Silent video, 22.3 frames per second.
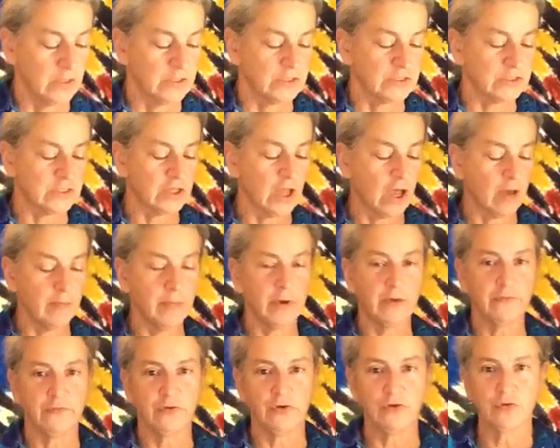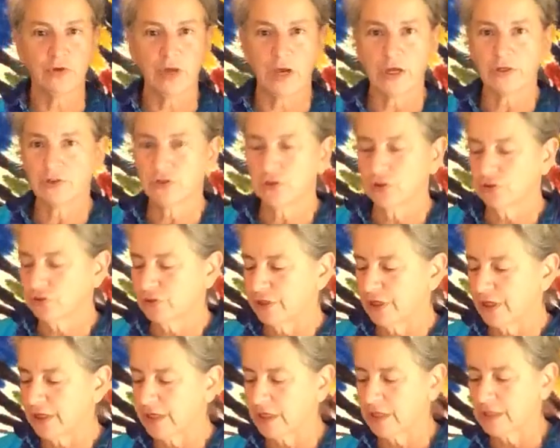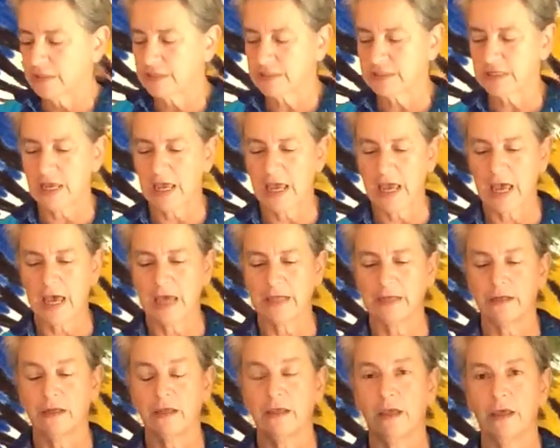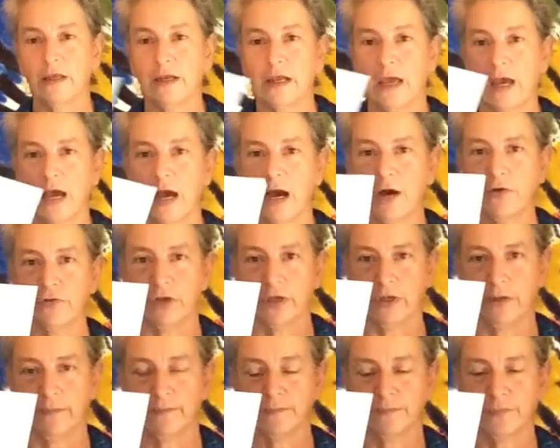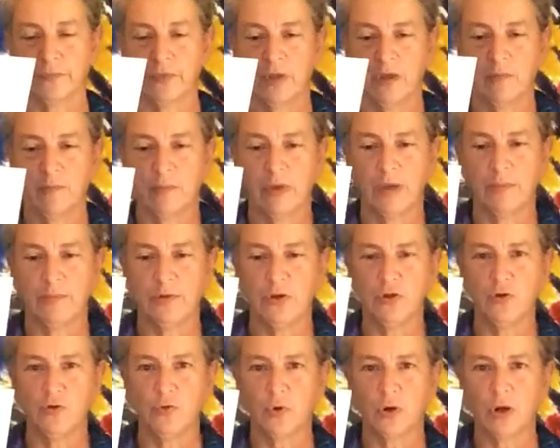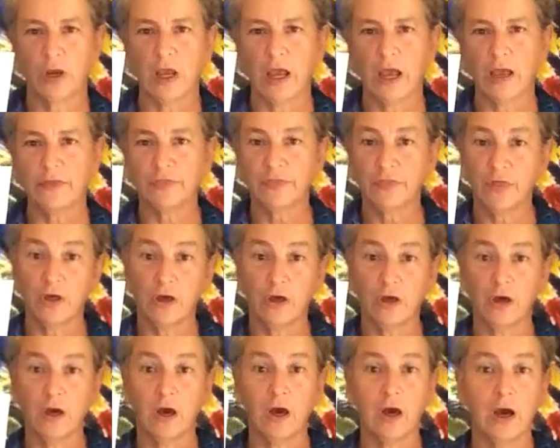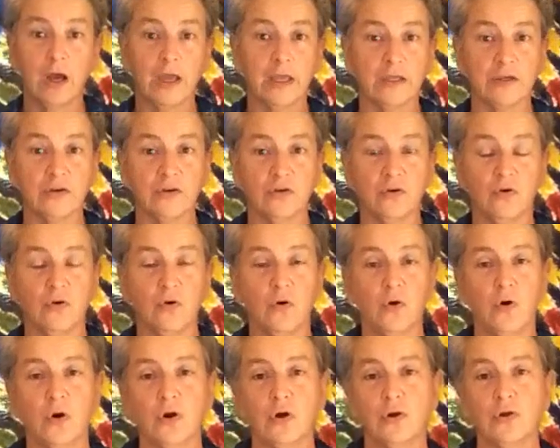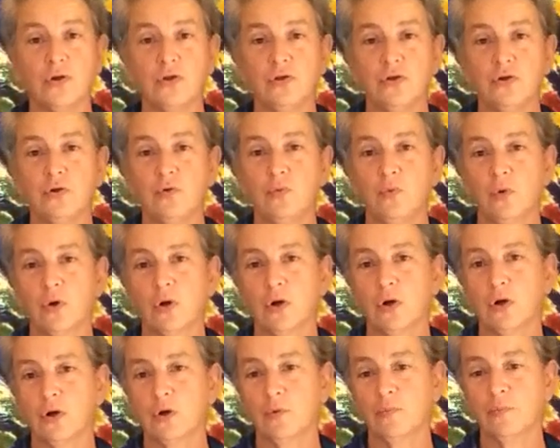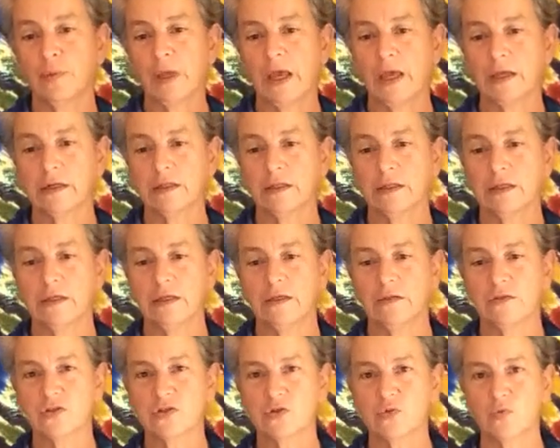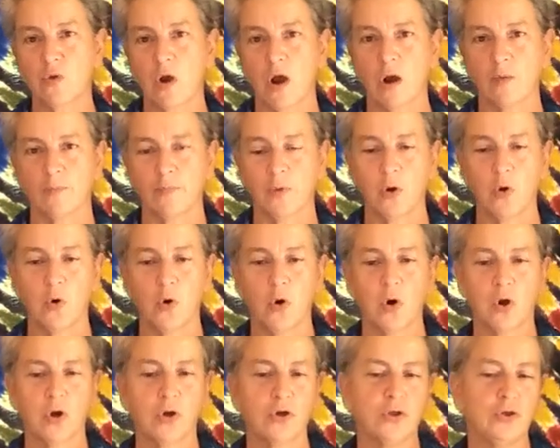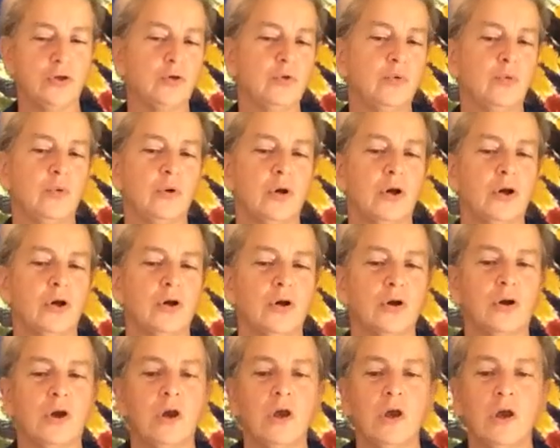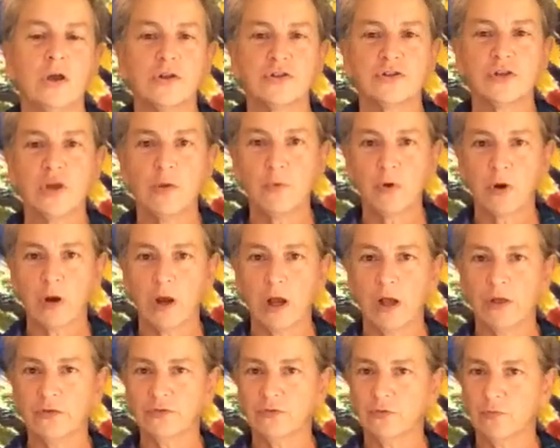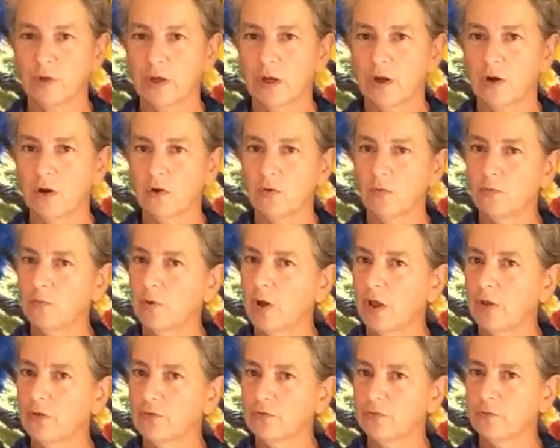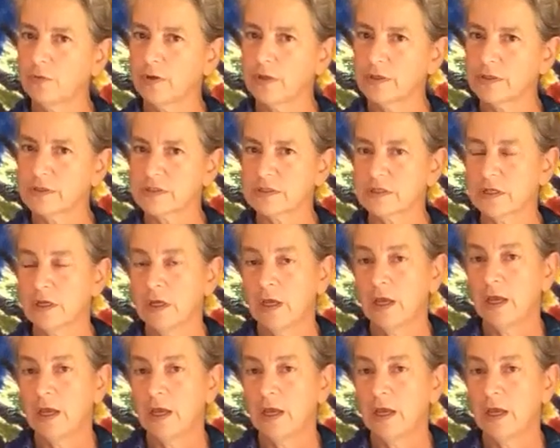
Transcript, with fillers: Some of you got your tickets at an outing. Maybe you were at the hike, or you were paddling in the swamp, or you were somewhere else where WWALS was